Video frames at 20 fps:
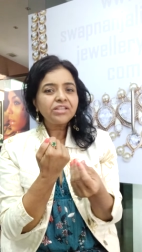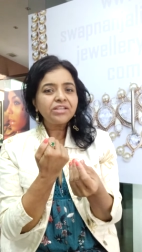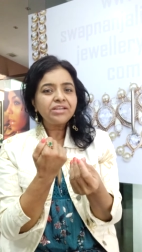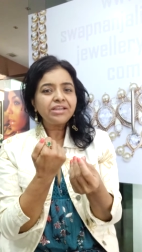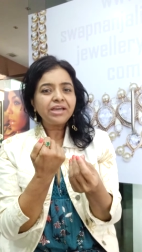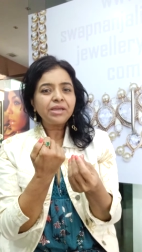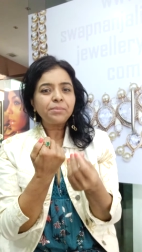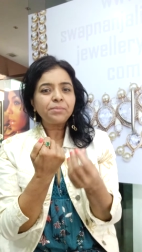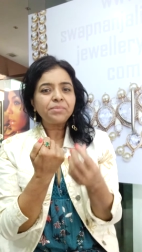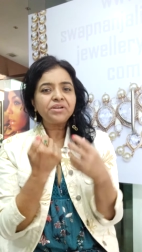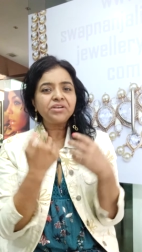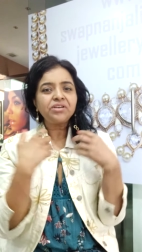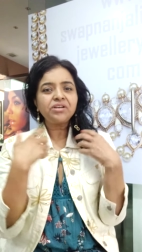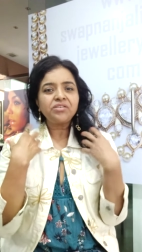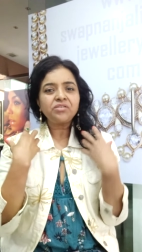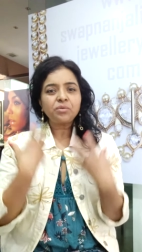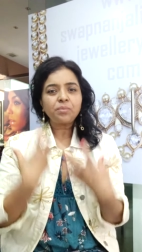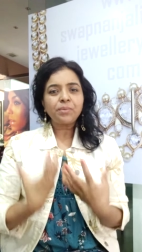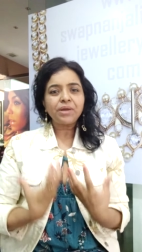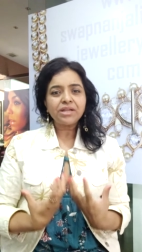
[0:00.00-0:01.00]
at the diamond,
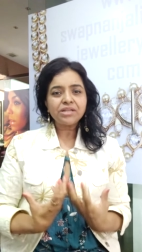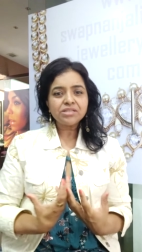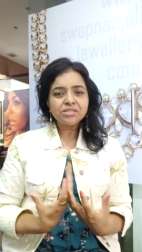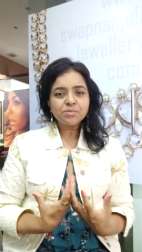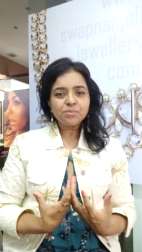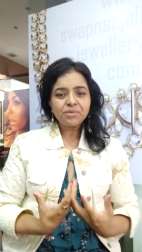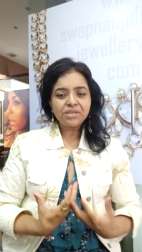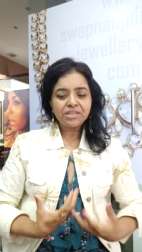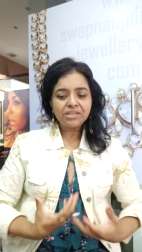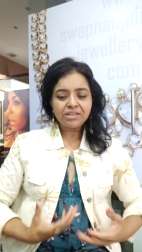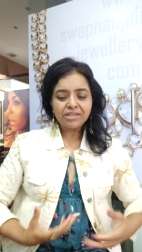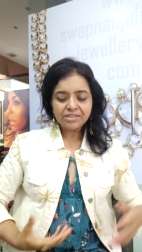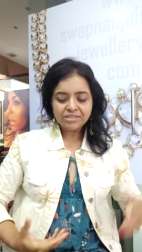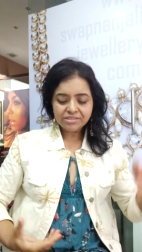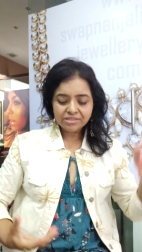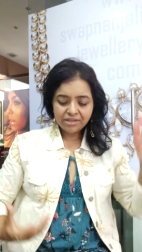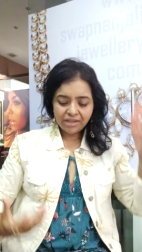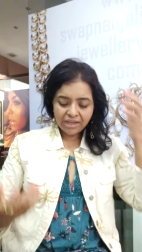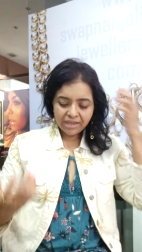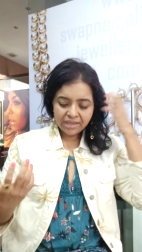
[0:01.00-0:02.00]
it reminds me
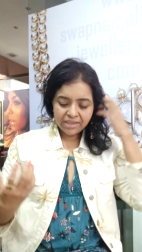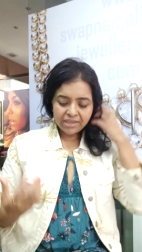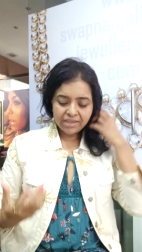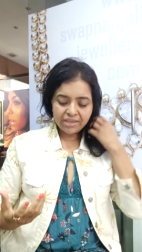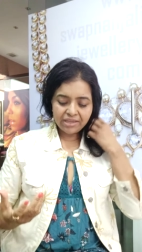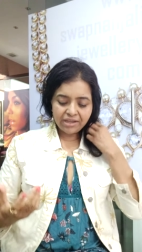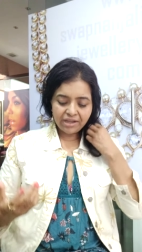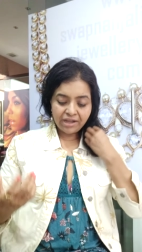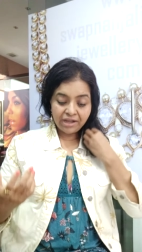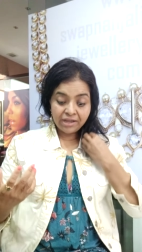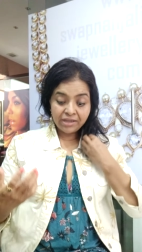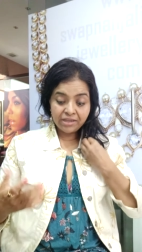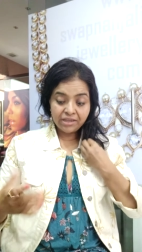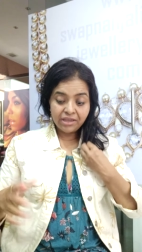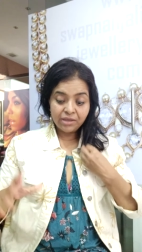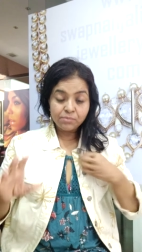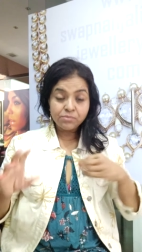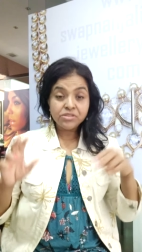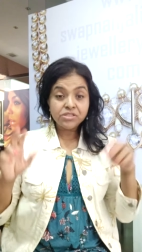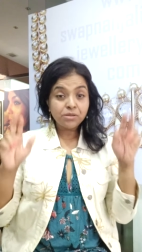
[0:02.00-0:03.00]
that I, I
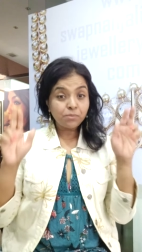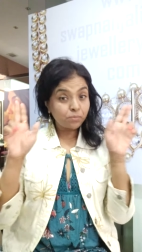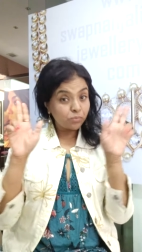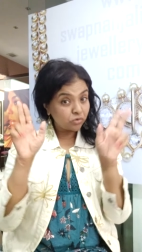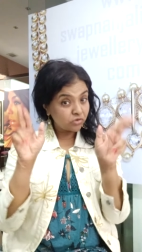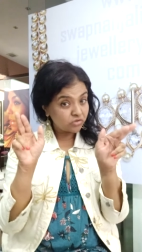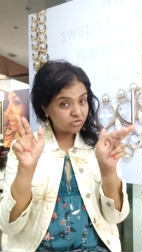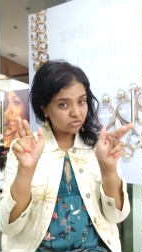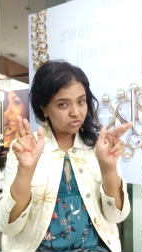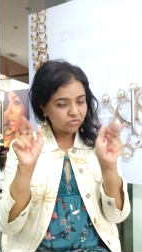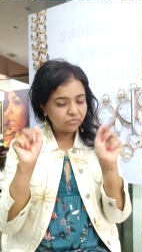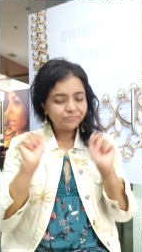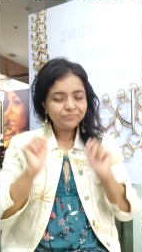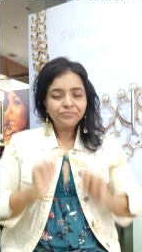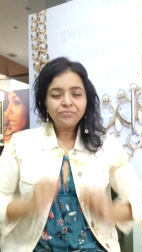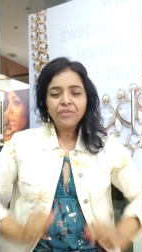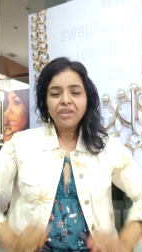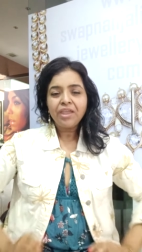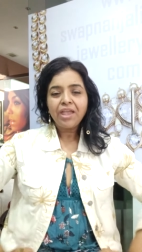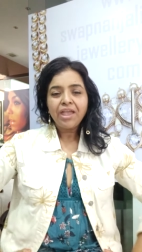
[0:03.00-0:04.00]
am supposed to
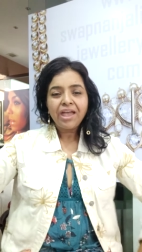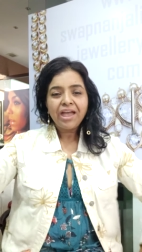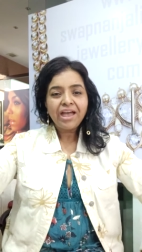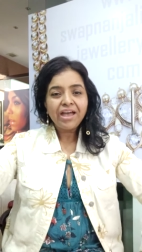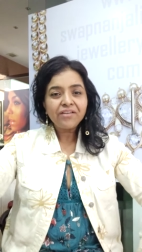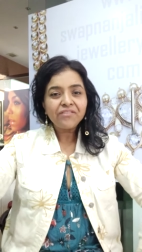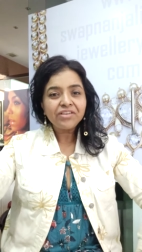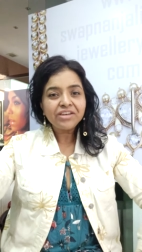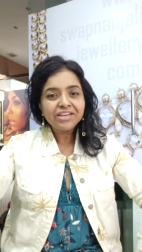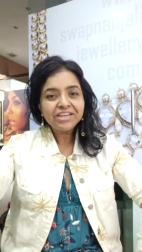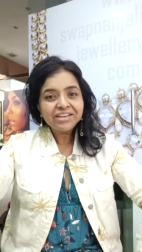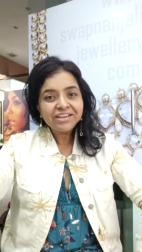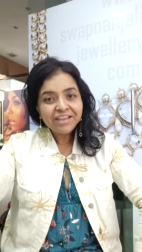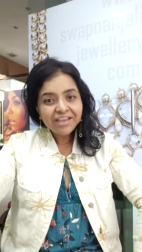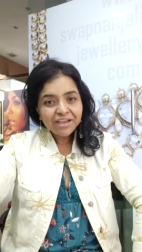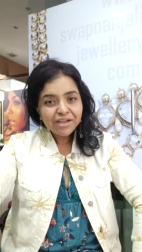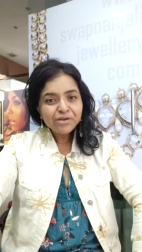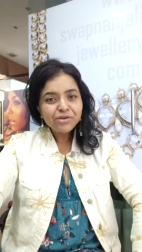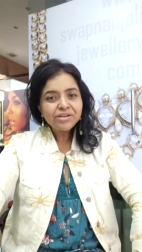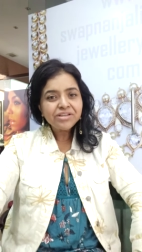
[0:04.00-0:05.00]
have an
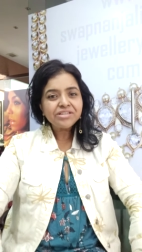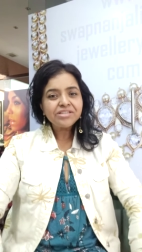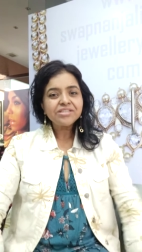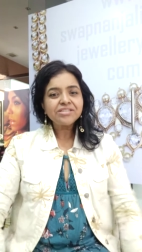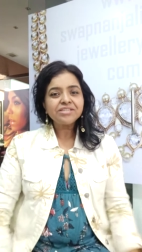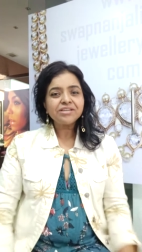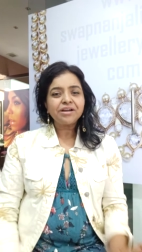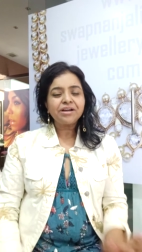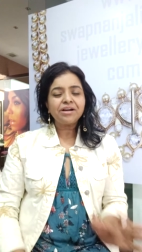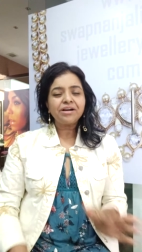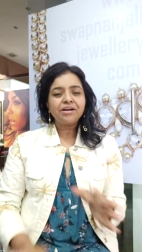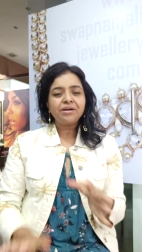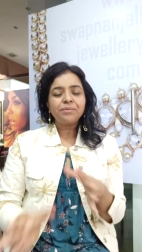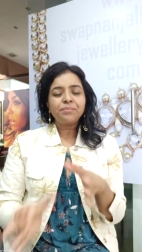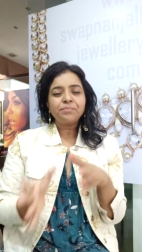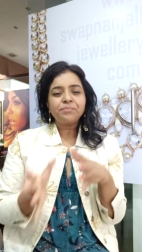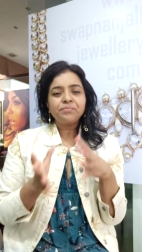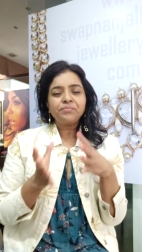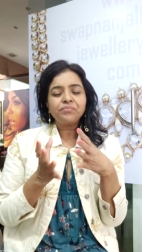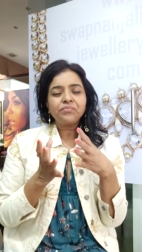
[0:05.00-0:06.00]
inherent
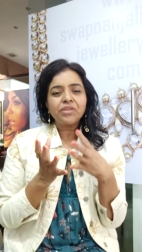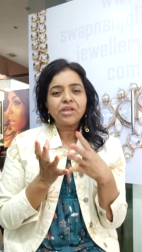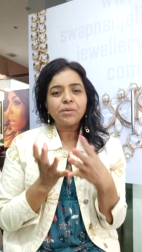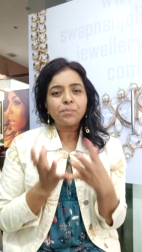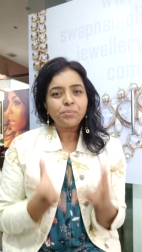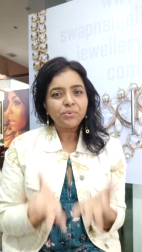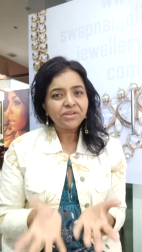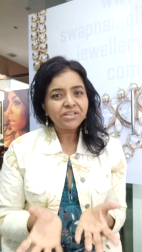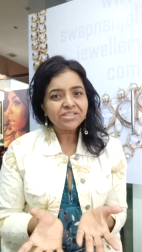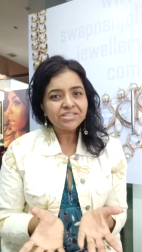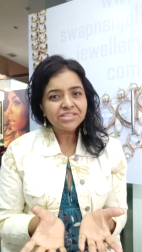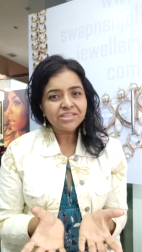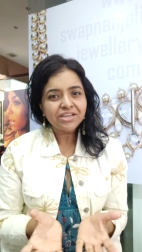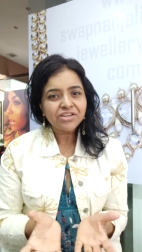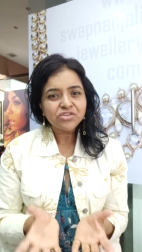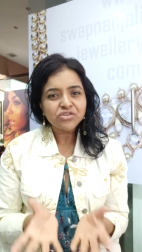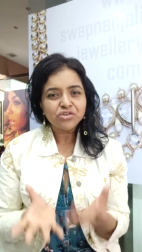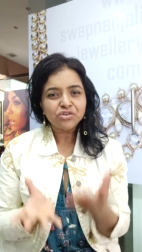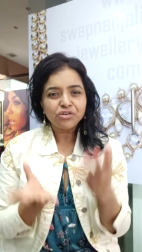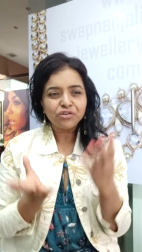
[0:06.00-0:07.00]
um,
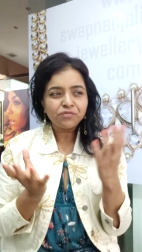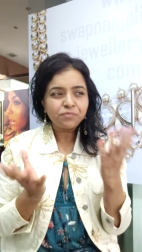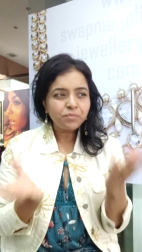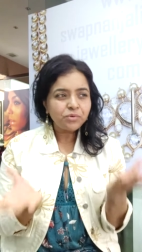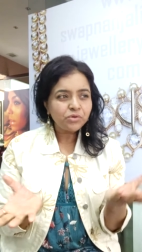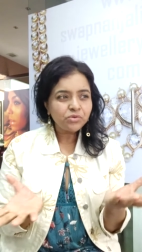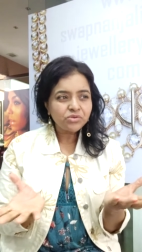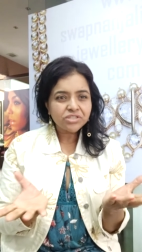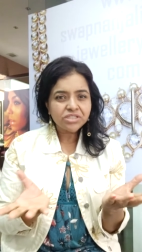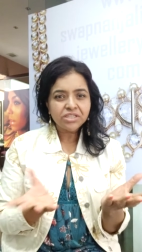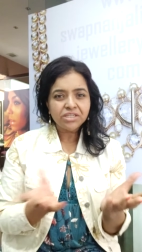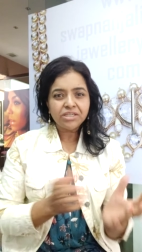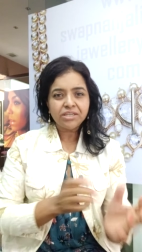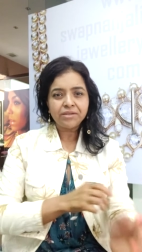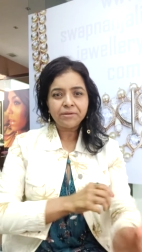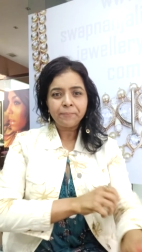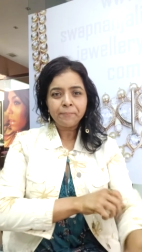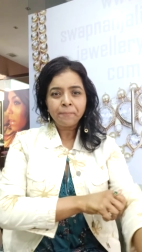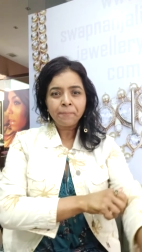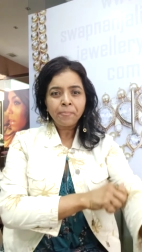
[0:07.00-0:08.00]
appreciation of
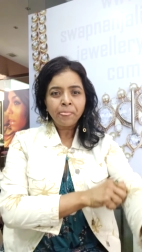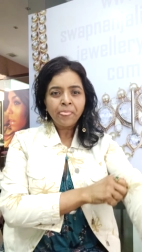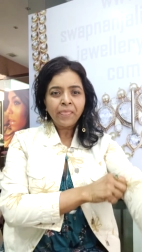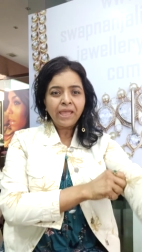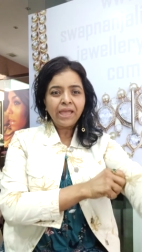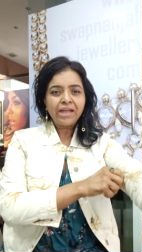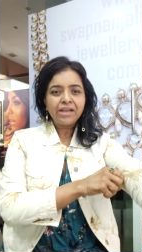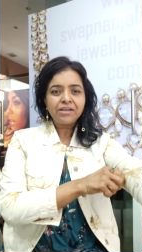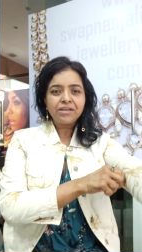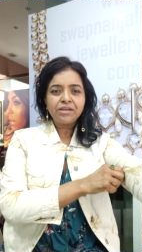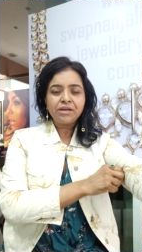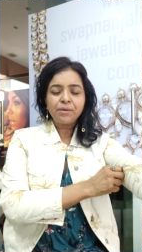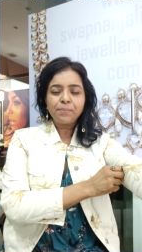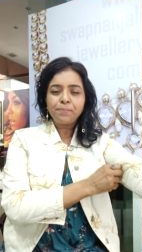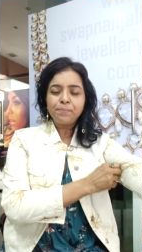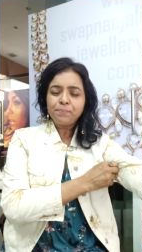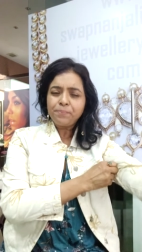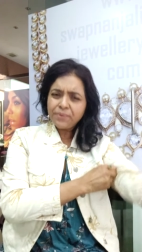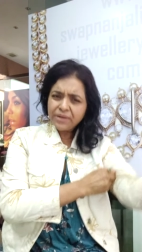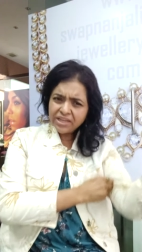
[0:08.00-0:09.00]
beauty and uh,
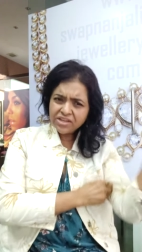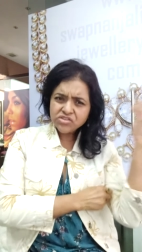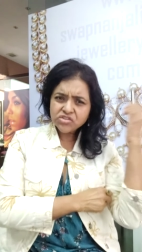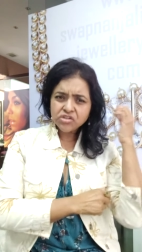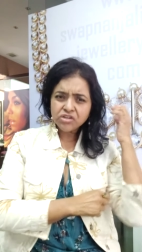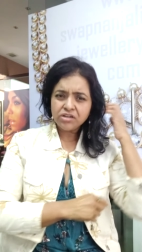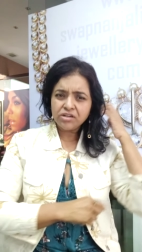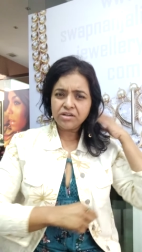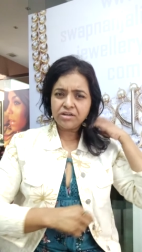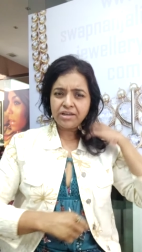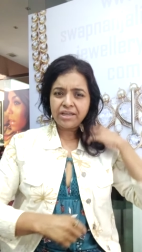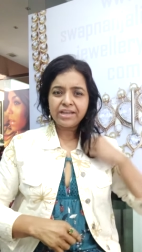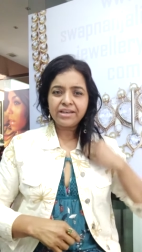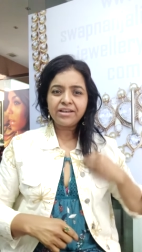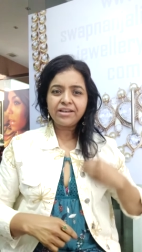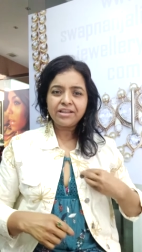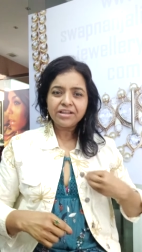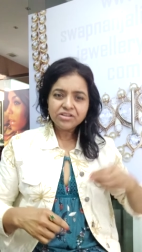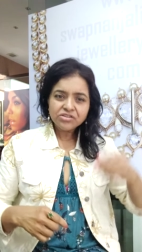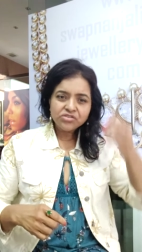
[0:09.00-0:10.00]
pleasure
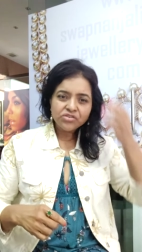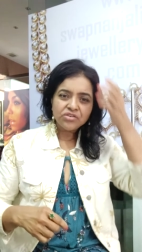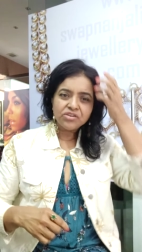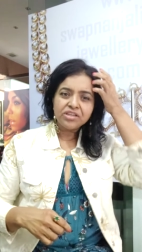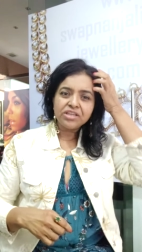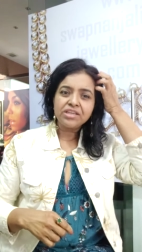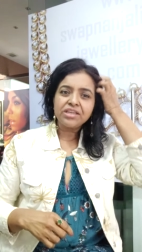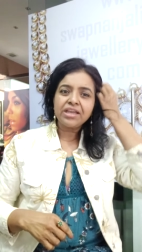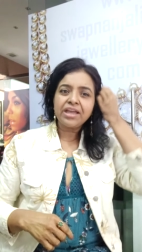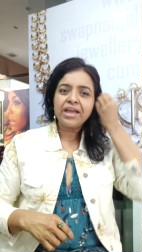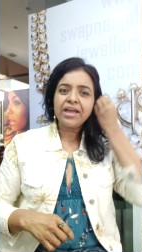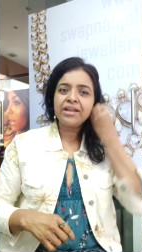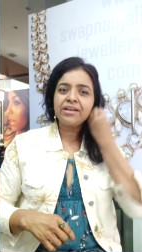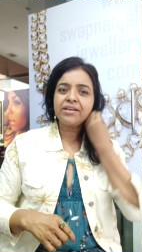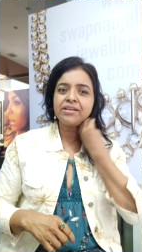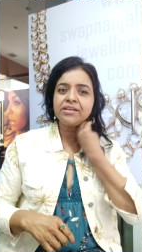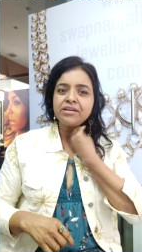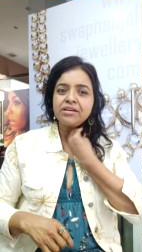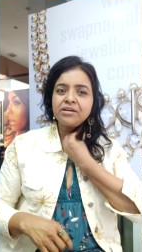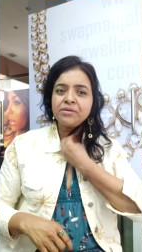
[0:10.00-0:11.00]
and luxury
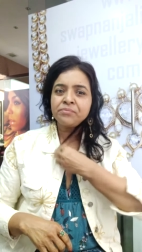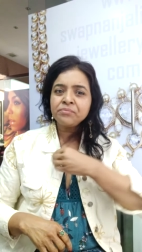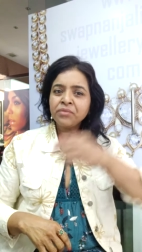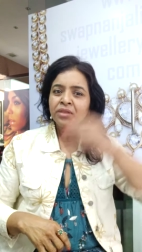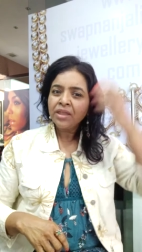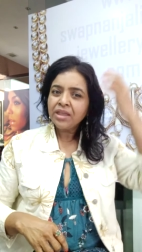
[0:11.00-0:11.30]
and uh,